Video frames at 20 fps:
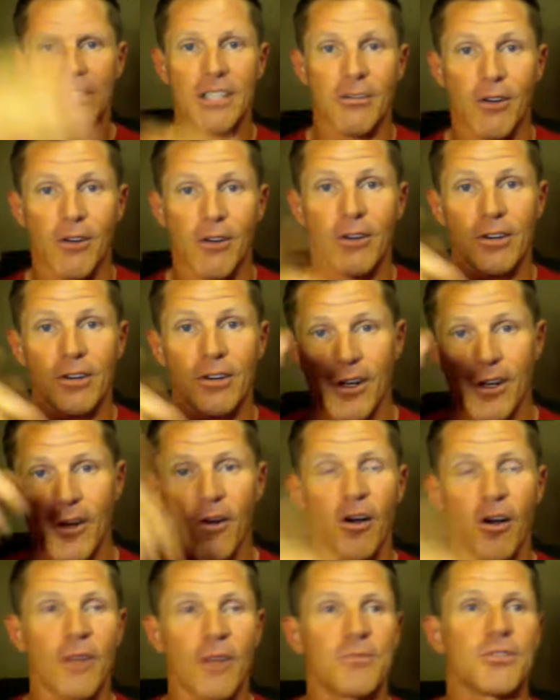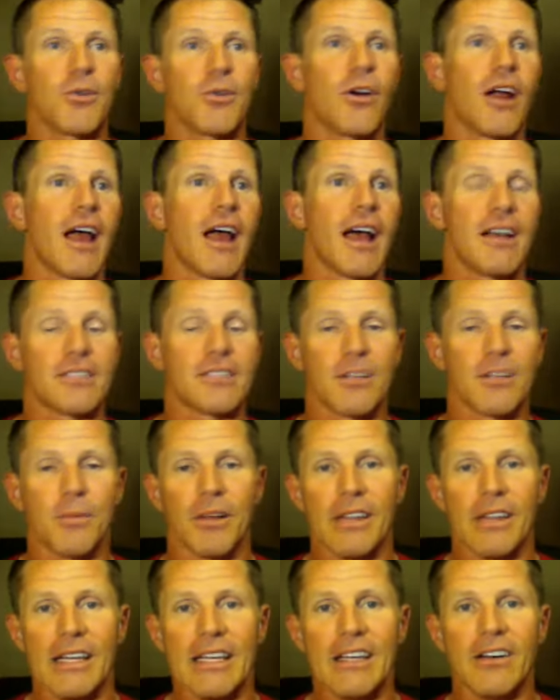road to go up to our house up
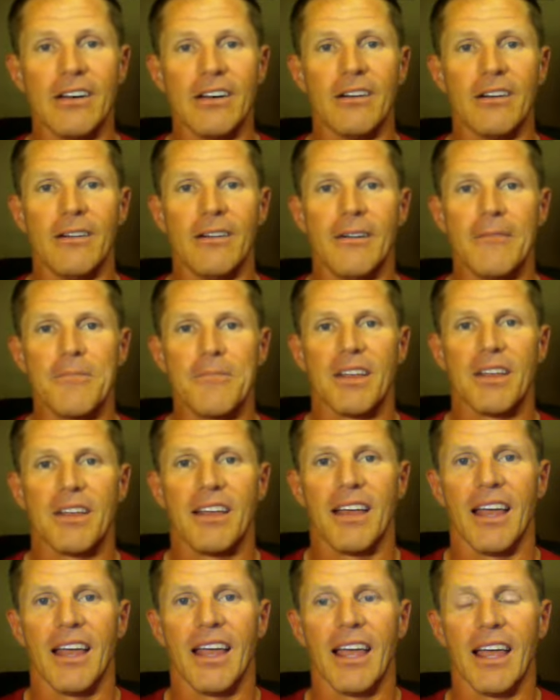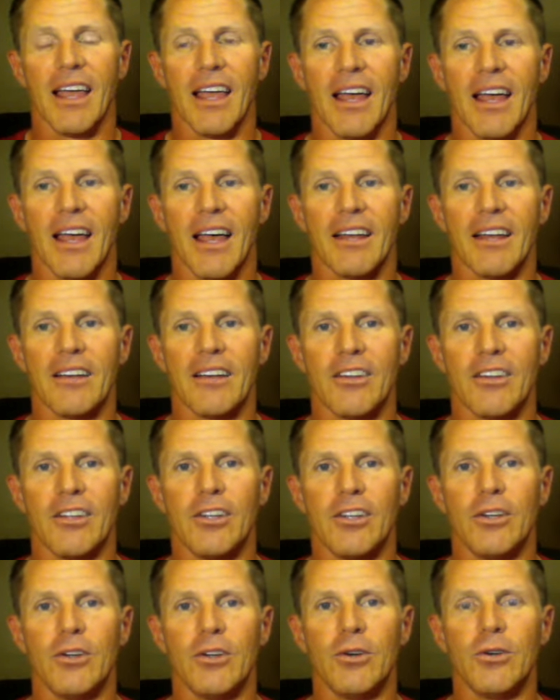on the hill. And
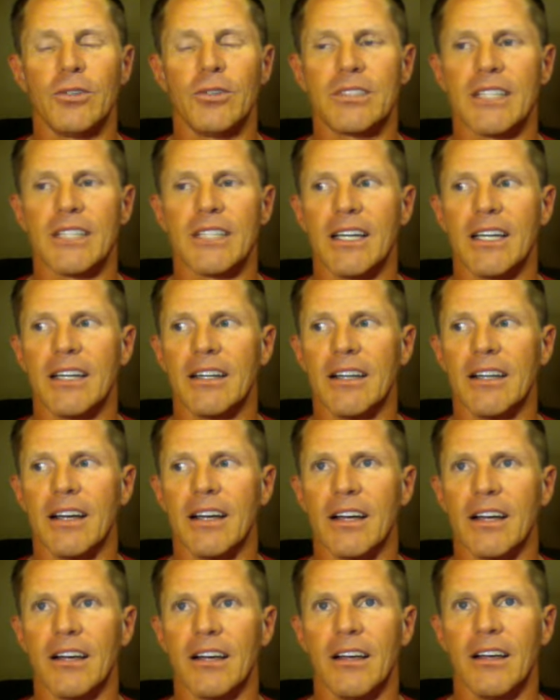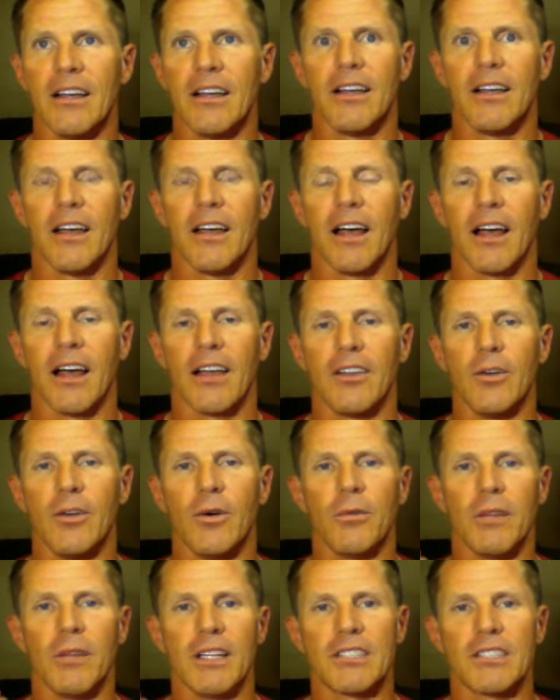you said, you
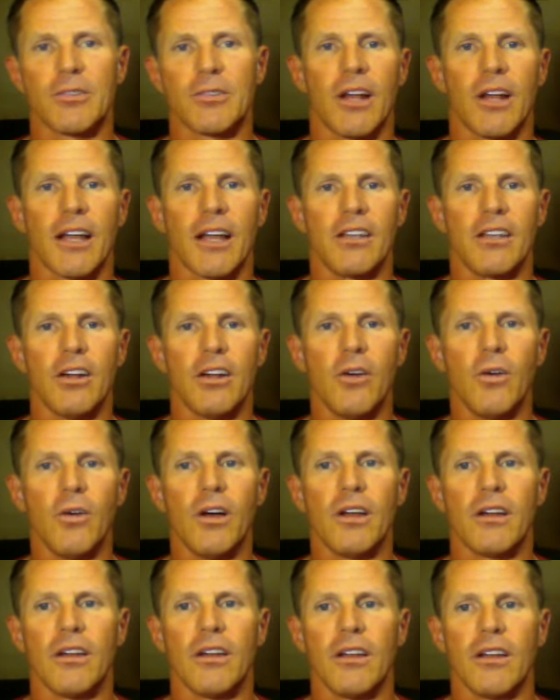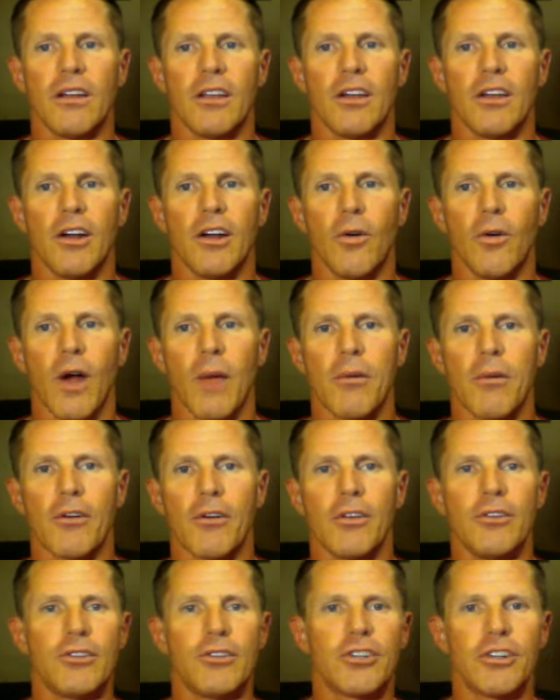and Melissa were like, you know what?
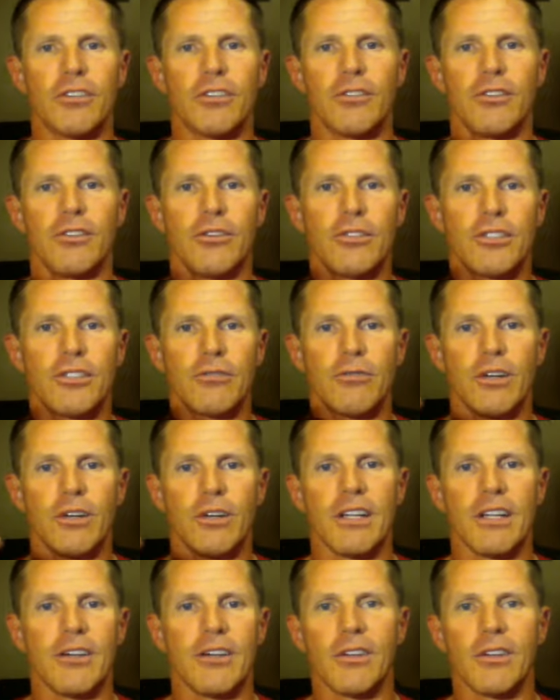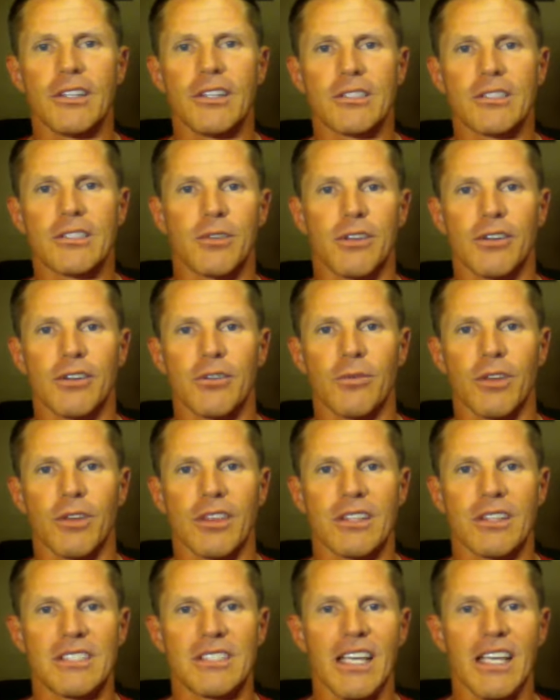Robert, you should really do this with
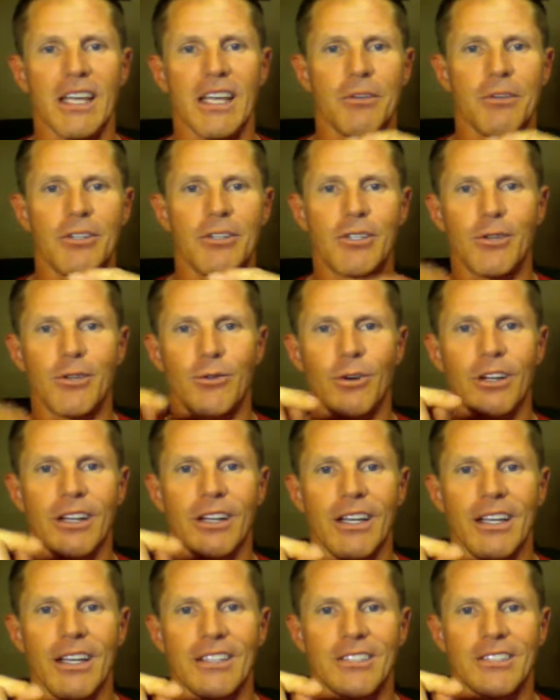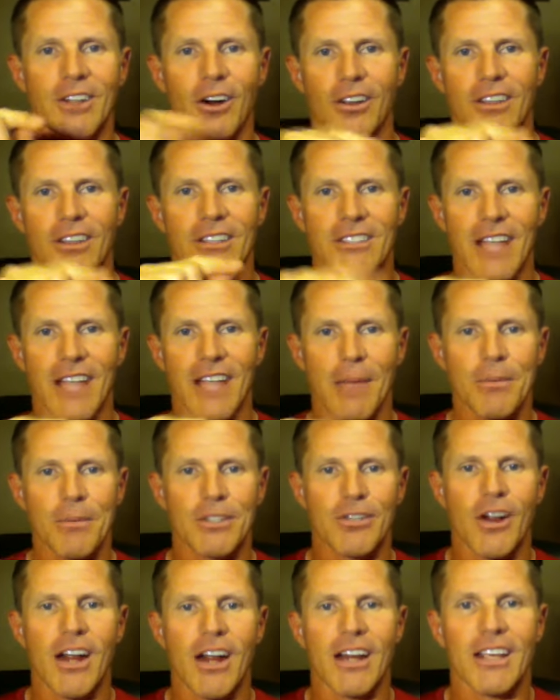the team. You should really start this type of
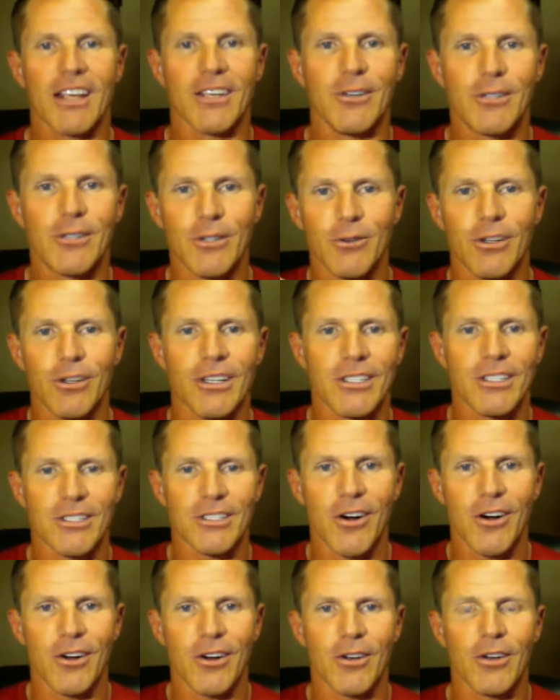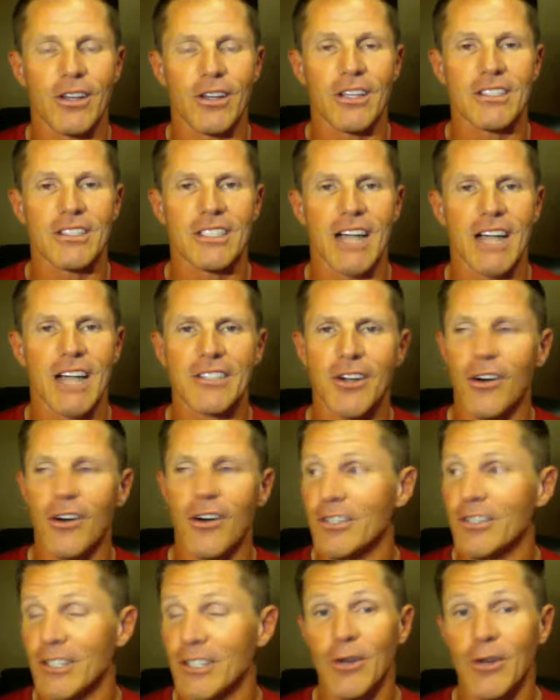training. You should really start doing this. And I
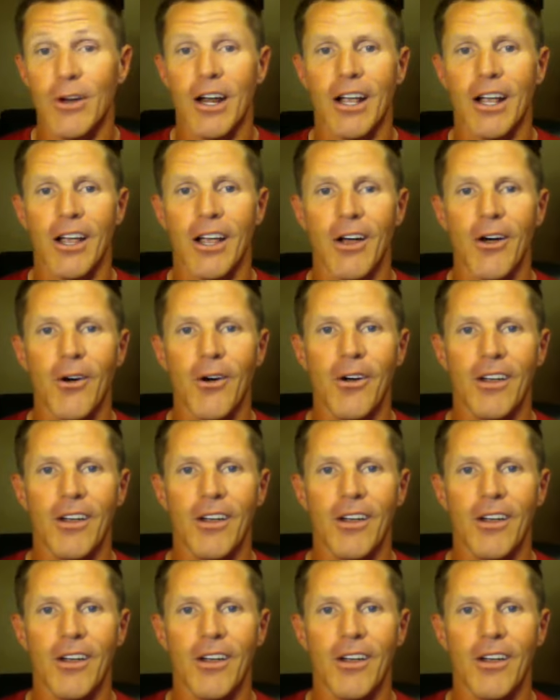turned to you and I go,